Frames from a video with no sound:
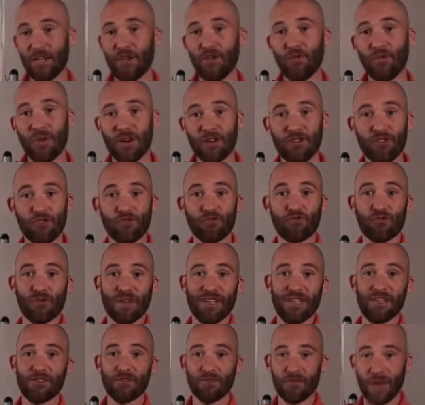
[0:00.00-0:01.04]
and you want to
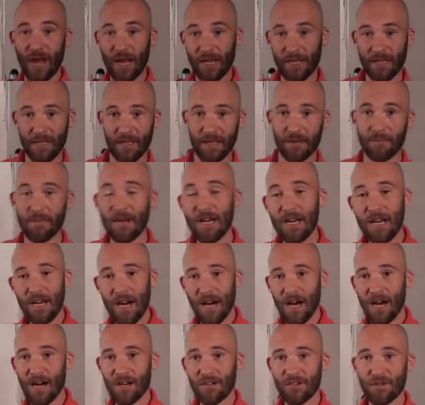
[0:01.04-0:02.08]
redirect them
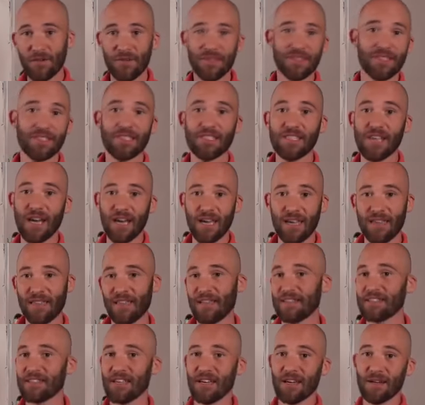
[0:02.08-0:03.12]
to this site
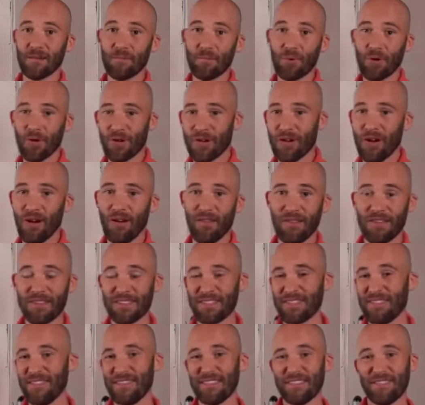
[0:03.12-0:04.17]
that is going to put all
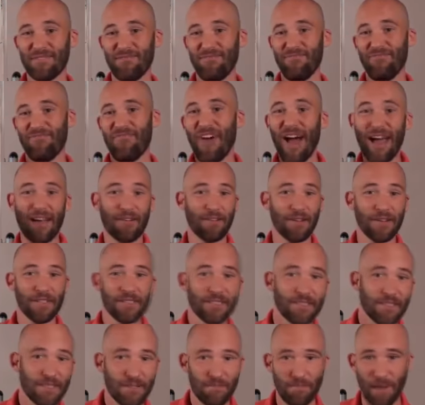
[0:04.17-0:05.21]
this
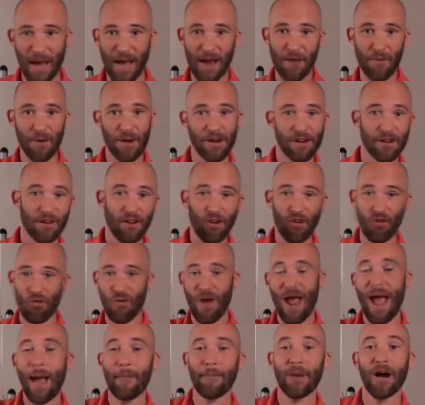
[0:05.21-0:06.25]
virus spyware
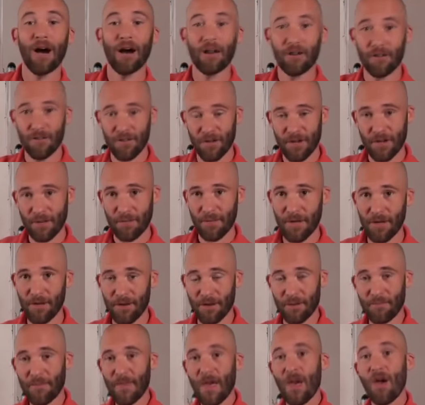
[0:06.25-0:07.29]
crap onto their
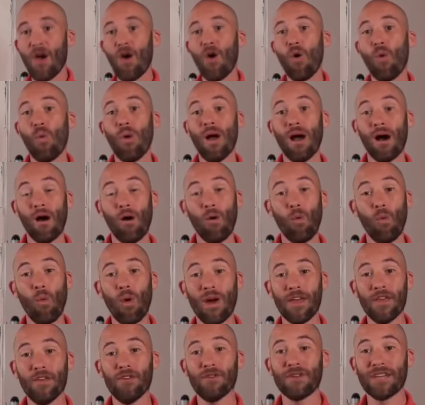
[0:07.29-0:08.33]
computer. Well,
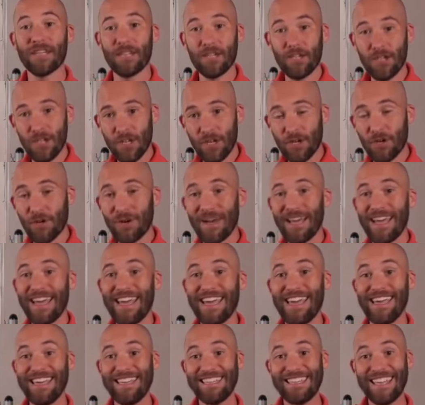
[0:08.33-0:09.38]
what you can do
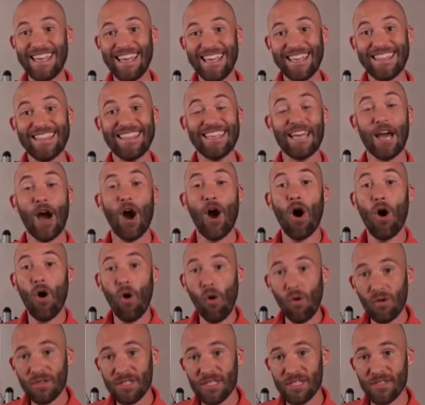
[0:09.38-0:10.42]
is in the
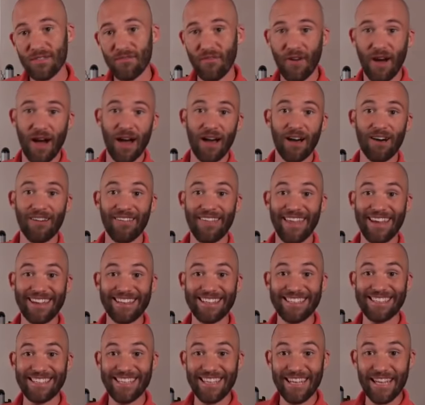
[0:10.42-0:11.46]
hosts file that
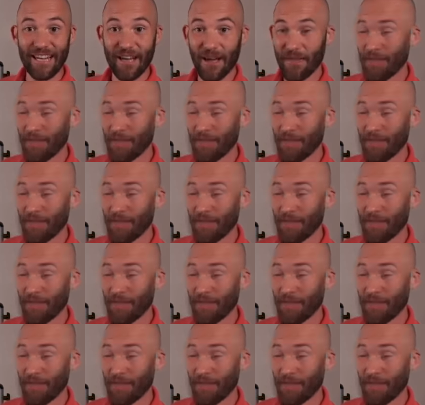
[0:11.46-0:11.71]
is sitting